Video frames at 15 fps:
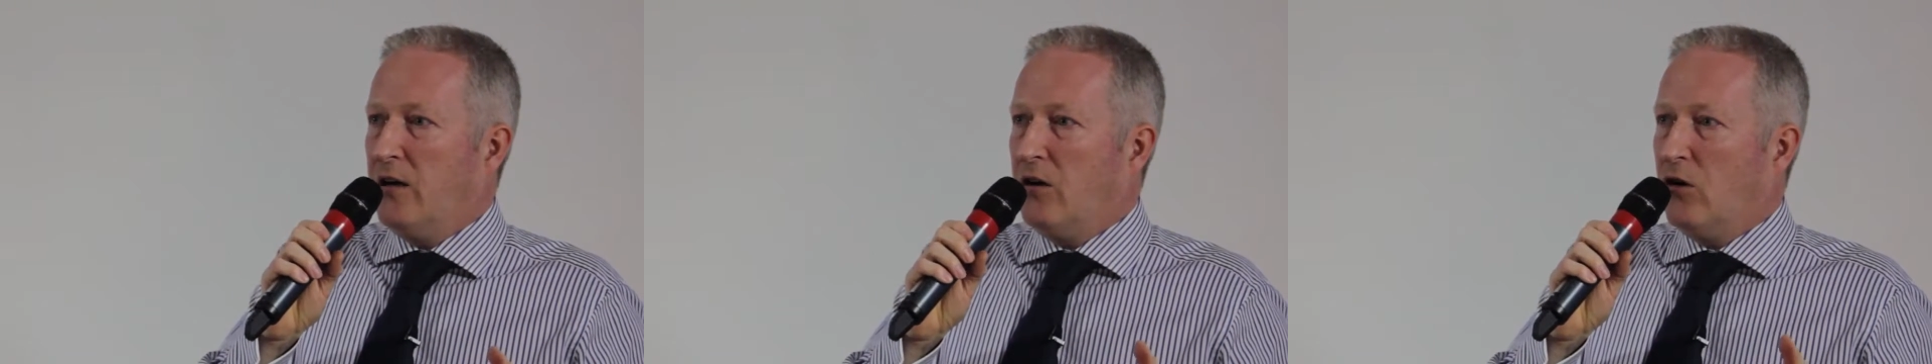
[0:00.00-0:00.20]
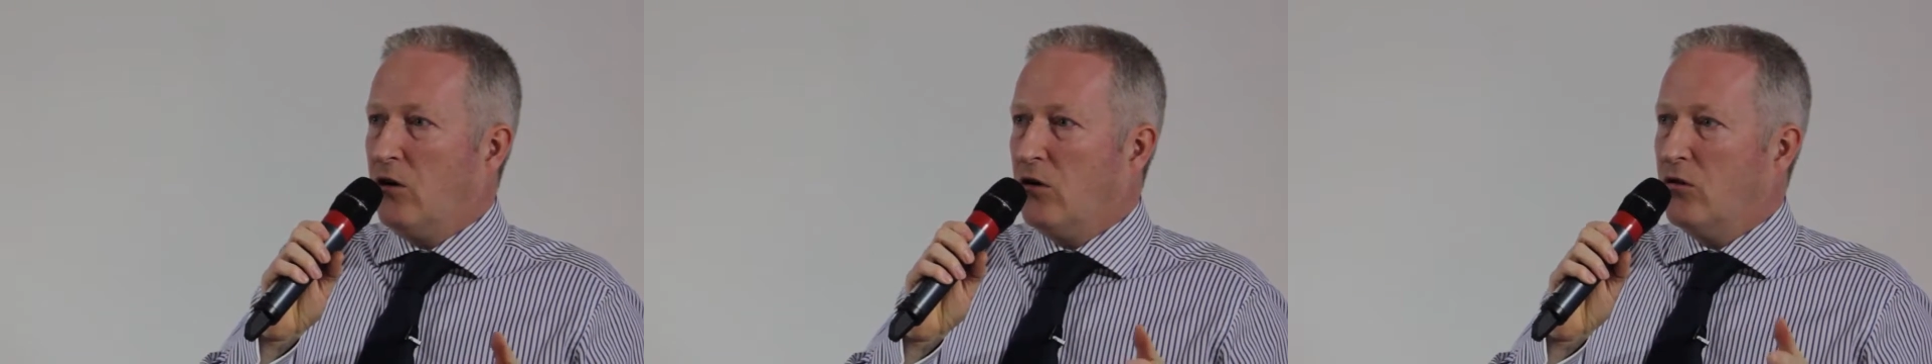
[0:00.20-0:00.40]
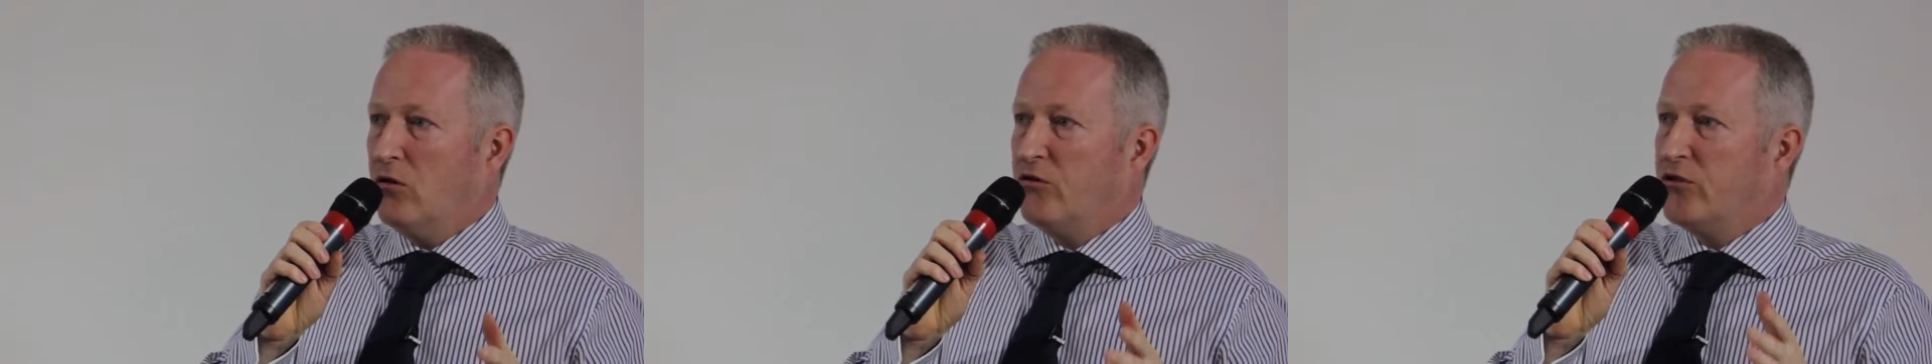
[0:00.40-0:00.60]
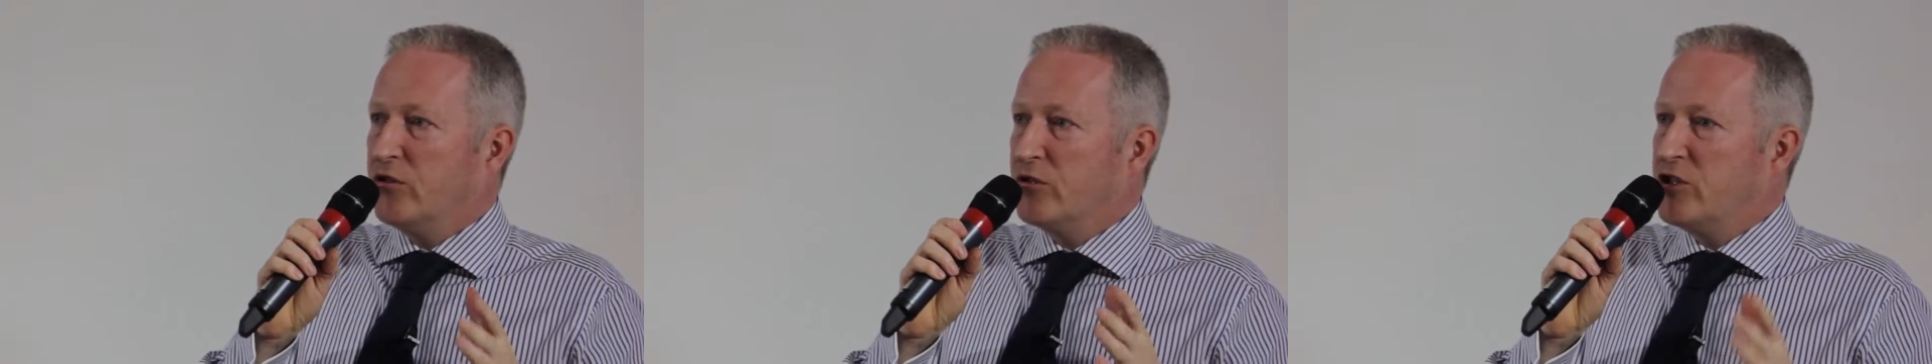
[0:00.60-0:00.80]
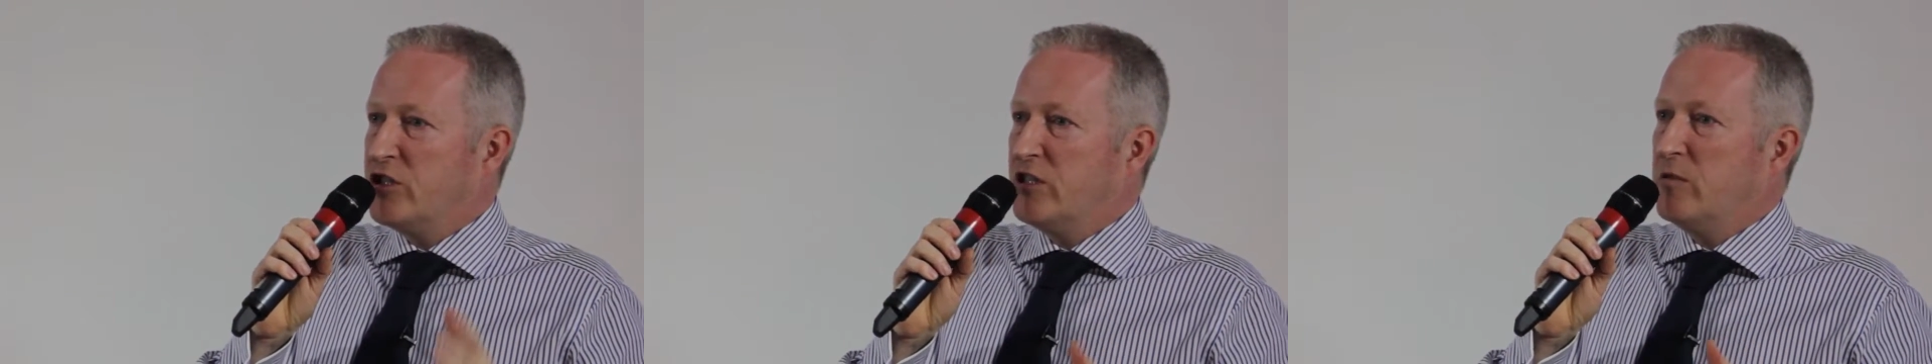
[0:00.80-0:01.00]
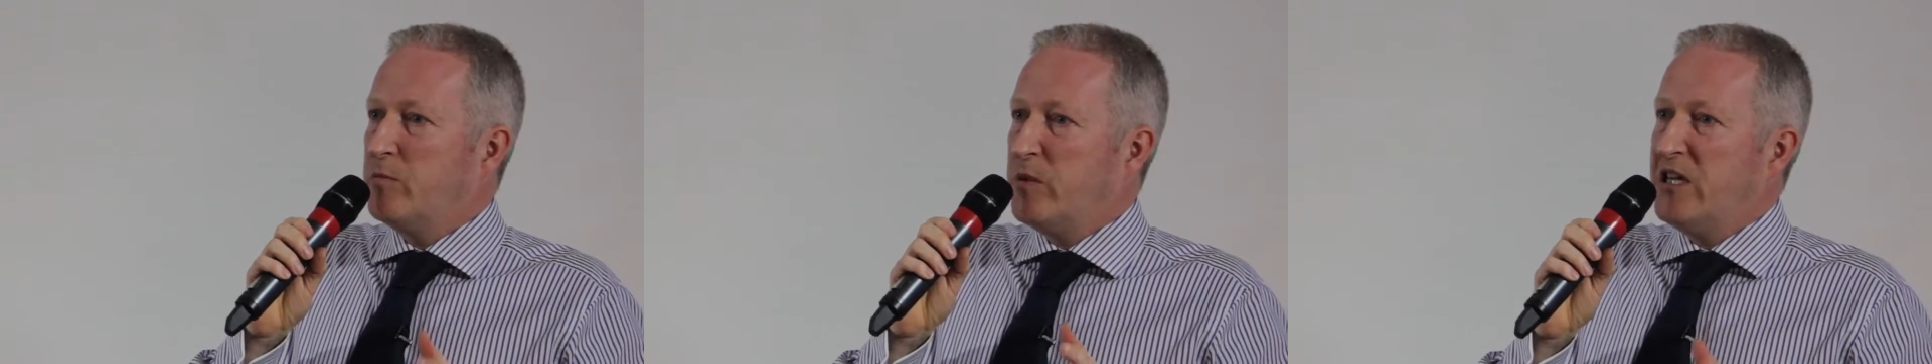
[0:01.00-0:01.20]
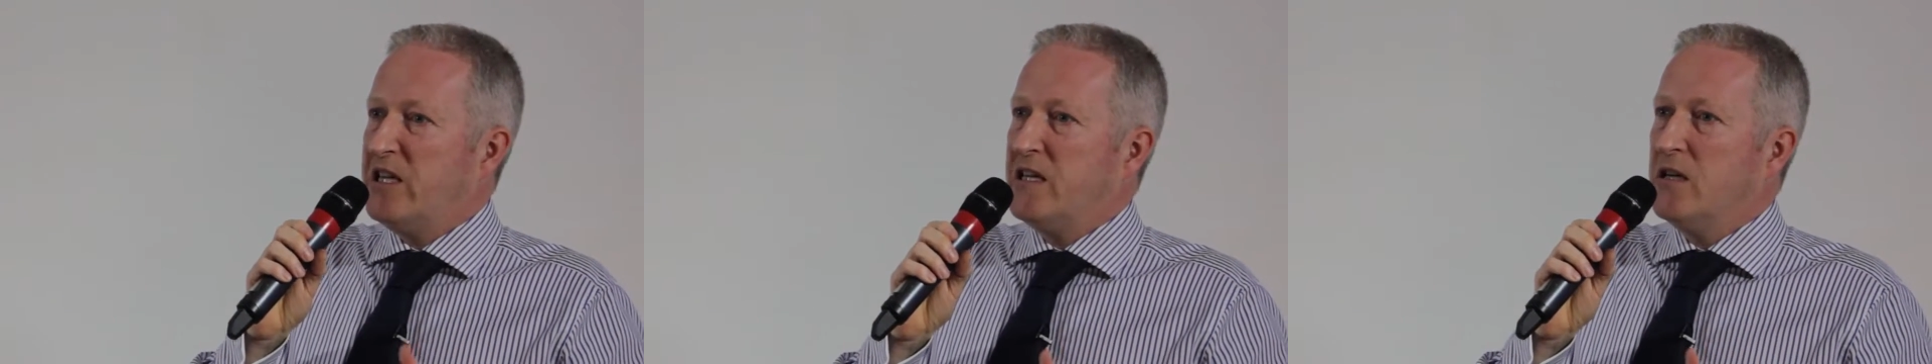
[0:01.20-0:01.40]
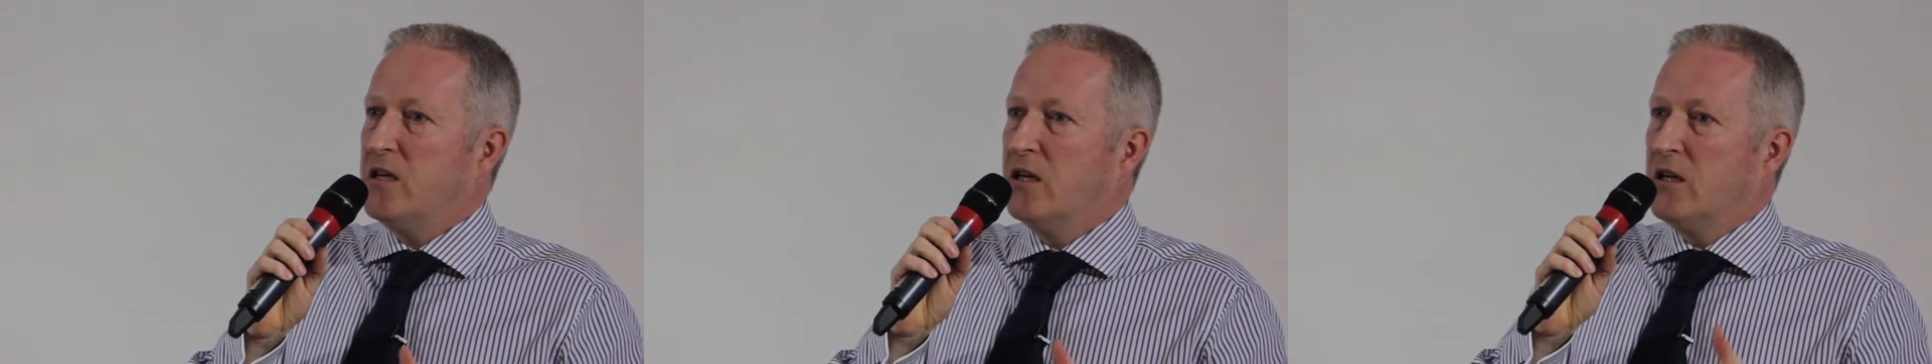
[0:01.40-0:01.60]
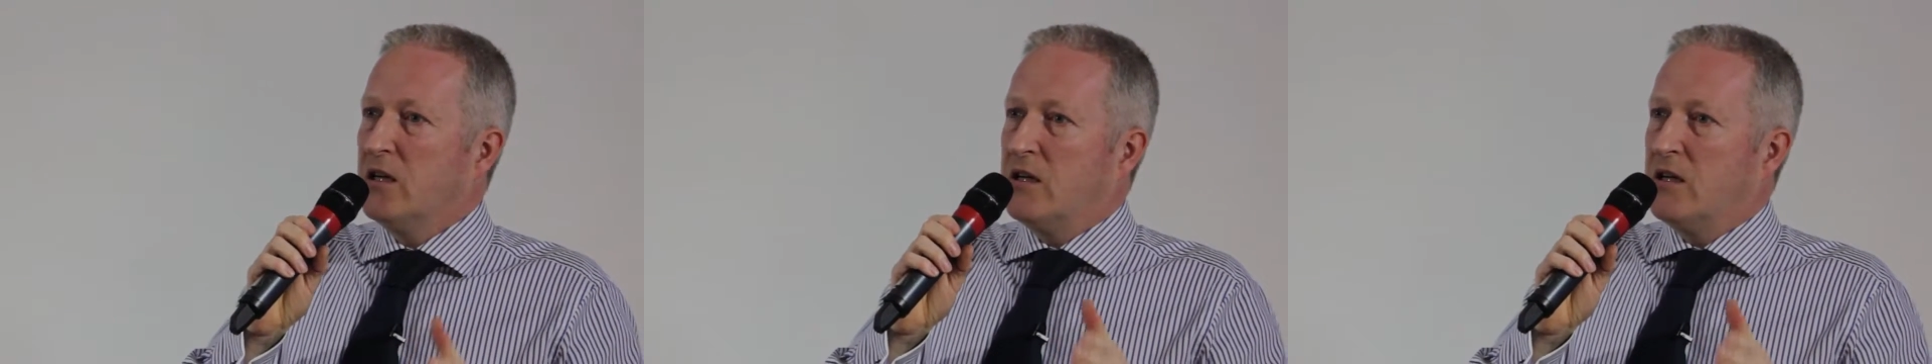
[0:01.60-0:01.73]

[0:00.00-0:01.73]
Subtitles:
of your GDP